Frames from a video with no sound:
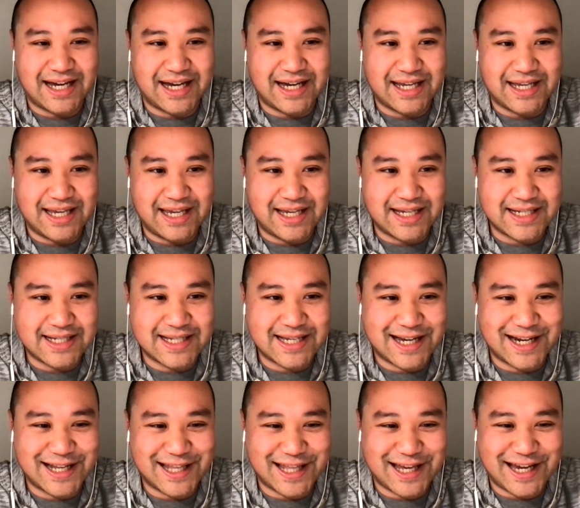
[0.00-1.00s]
is
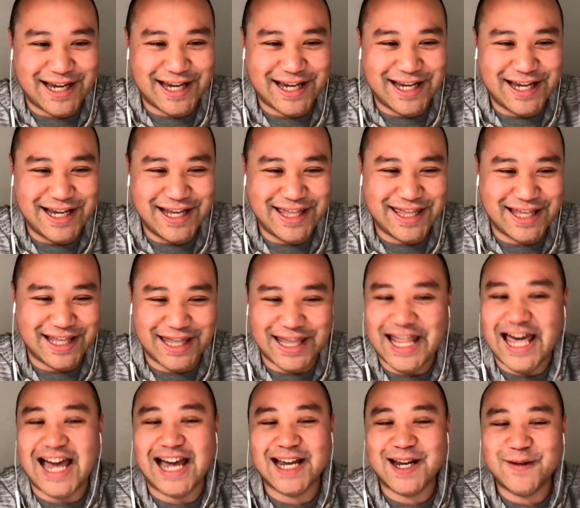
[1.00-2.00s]
kind of like the
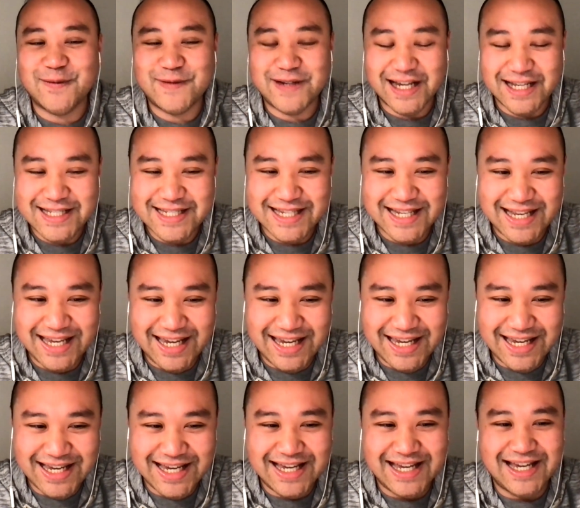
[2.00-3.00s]
lack of density
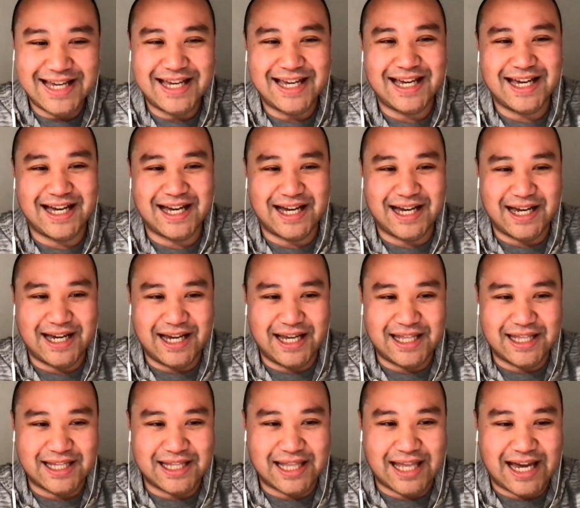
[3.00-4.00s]

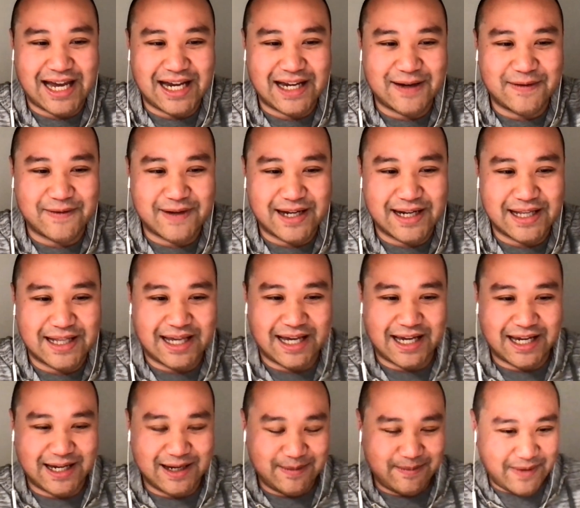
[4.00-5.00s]
and the lack of kind of
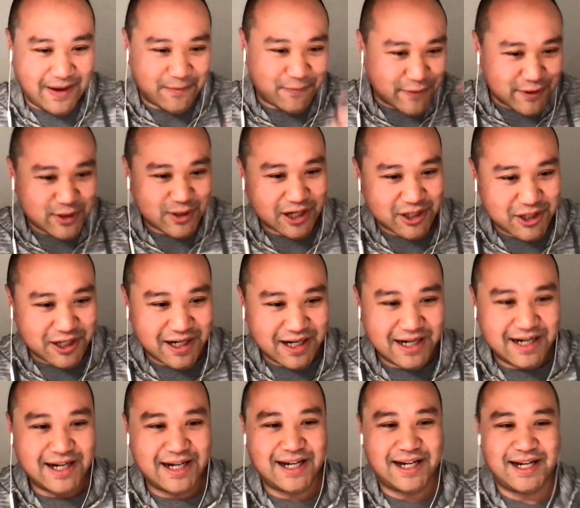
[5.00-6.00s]
like infrastructure.
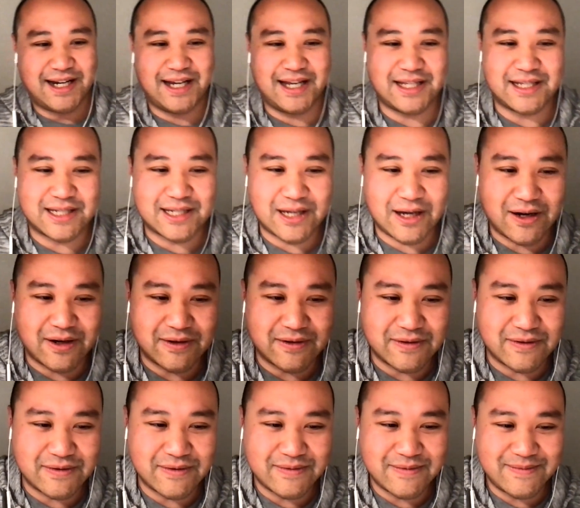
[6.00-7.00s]
And
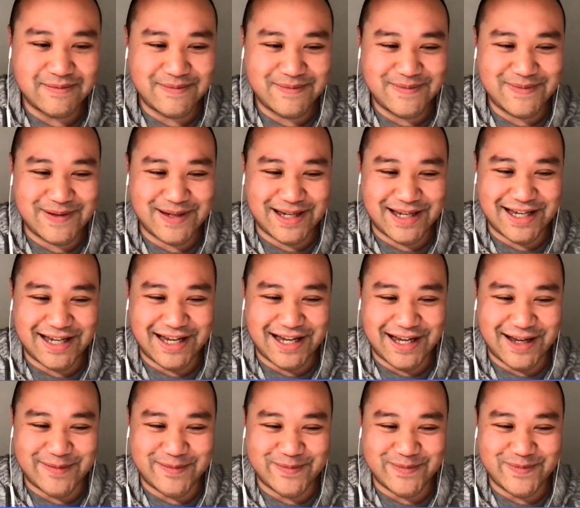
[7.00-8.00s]
so
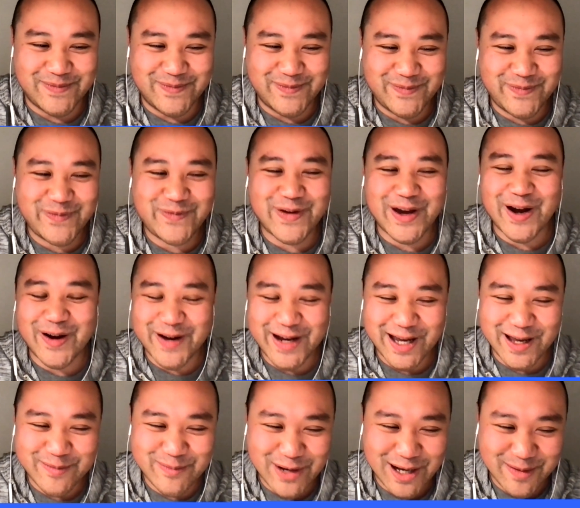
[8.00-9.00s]
very
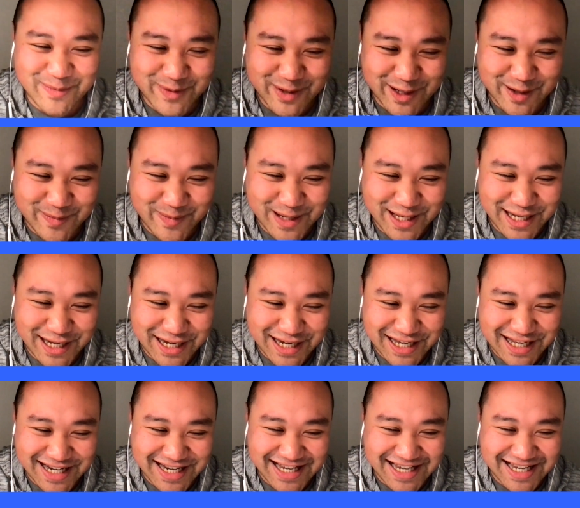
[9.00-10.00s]
unpopular
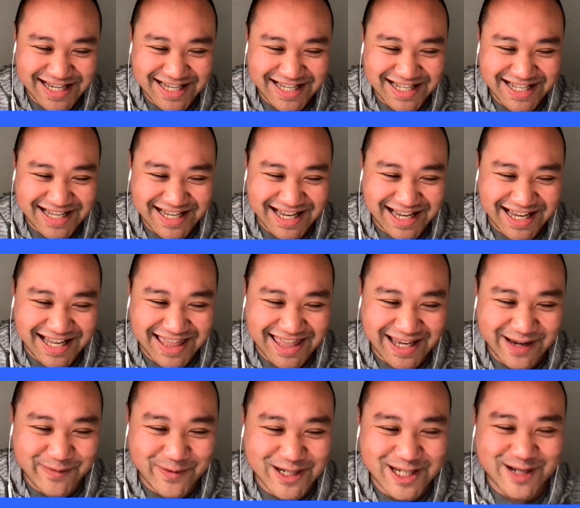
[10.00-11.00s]
opinion, I
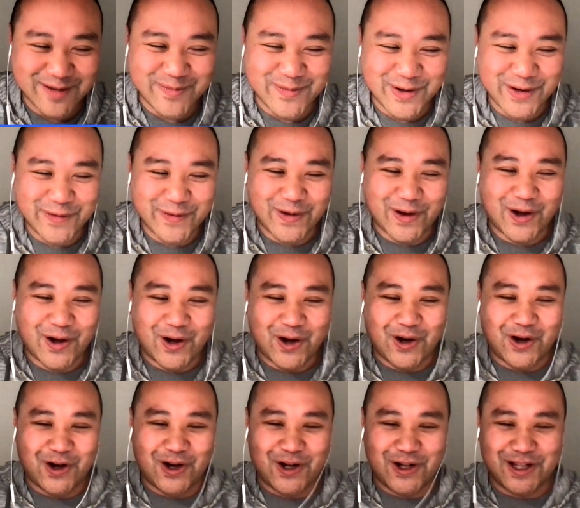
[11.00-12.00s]
think we should move
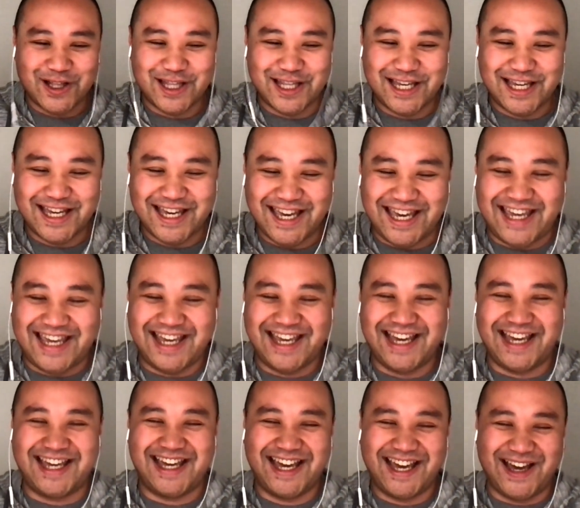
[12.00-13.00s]
all
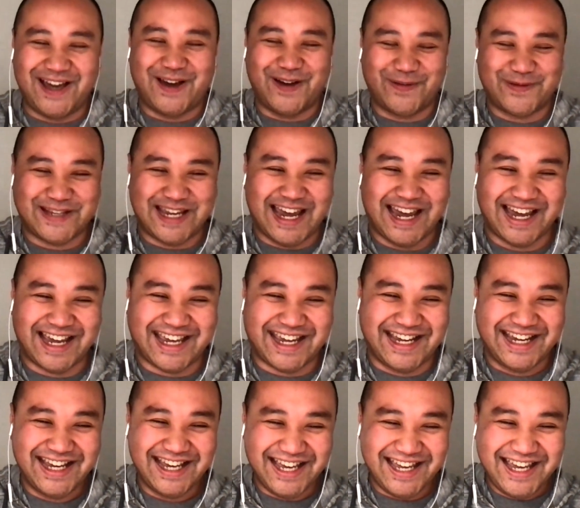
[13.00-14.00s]
of tech
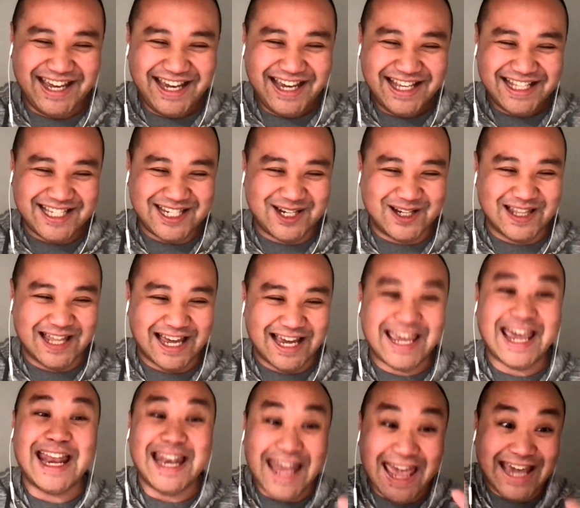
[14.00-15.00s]
to like
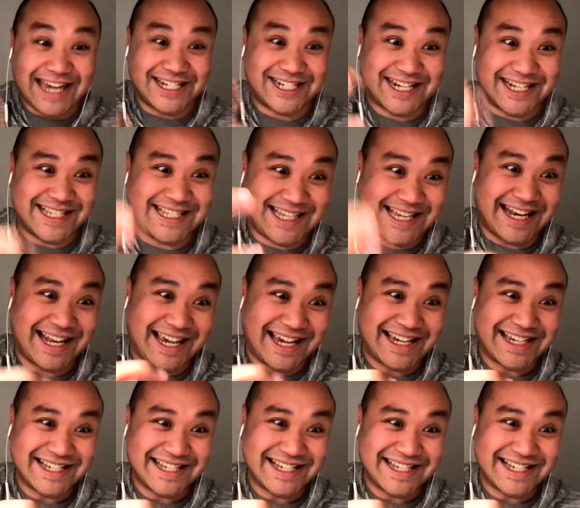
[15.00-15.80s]
an Asian city.